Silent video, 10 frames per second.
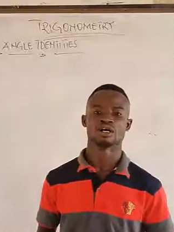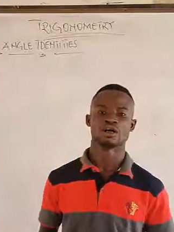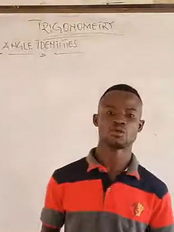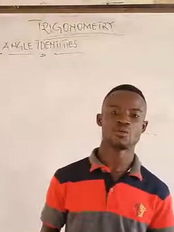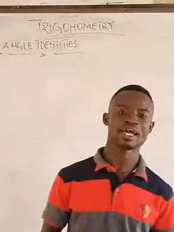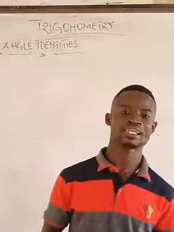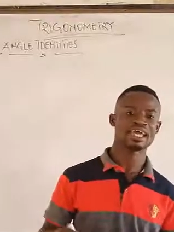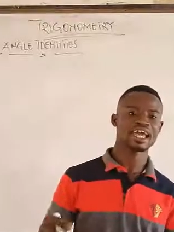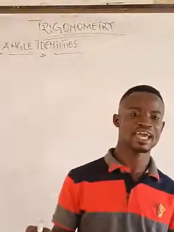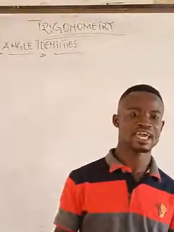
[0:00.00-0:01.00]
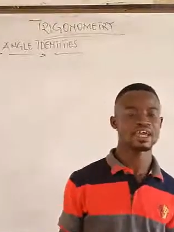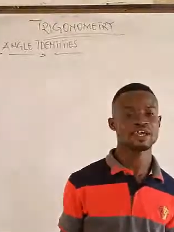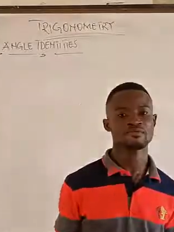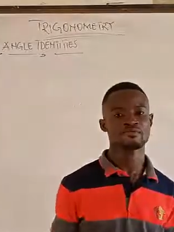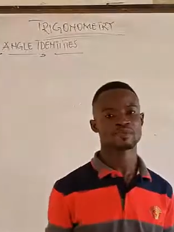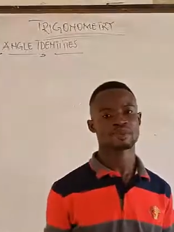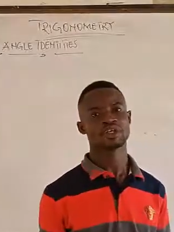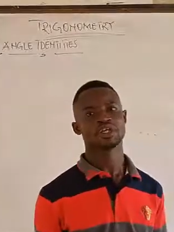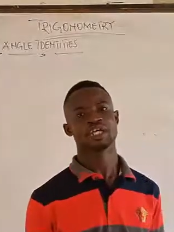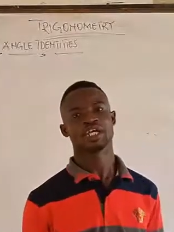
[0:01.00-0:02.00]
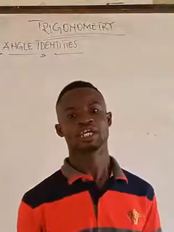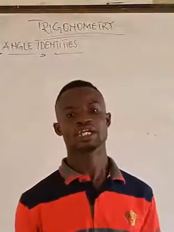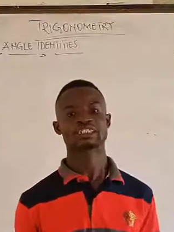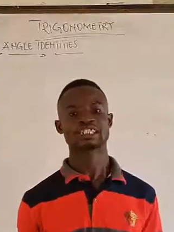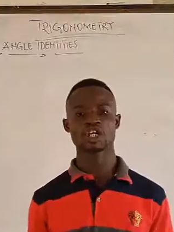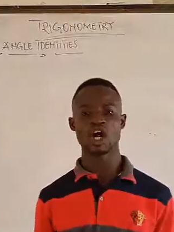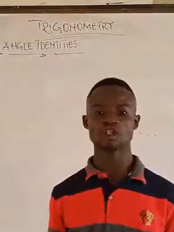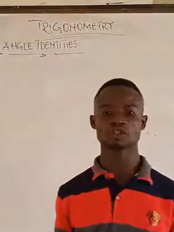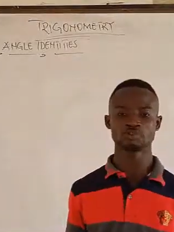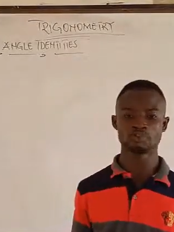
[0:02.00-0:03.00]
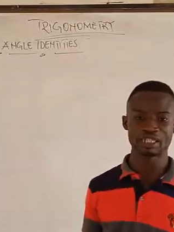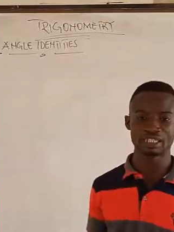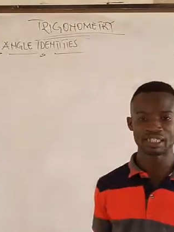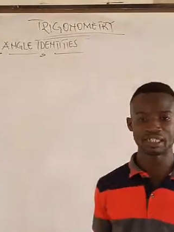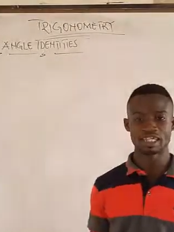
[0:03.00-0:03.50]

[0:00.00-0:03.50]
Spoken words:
when A is equal to B